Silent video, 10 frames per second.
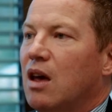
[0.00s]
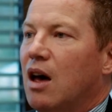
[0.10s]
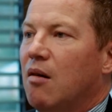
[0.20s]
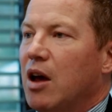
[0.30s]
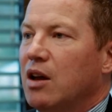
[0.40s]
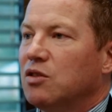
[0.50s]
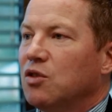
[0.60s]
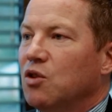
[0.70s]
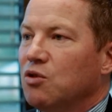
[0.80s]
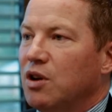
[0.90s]
I had
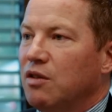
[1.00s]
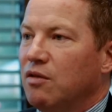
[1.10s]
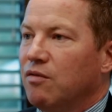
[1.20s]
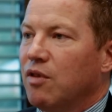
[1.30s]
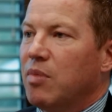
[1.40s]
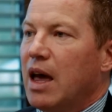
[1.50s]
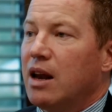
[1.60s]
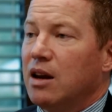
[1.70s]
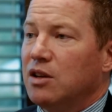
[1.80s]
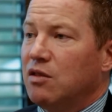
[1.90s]
surgery from
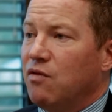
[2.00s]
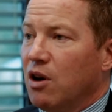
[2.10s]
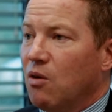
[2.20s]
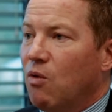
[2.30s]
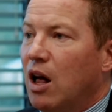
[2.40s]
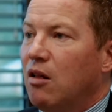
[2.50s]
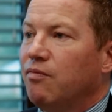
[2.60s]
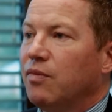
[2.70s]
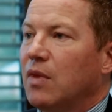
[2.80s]
that, and I did very well.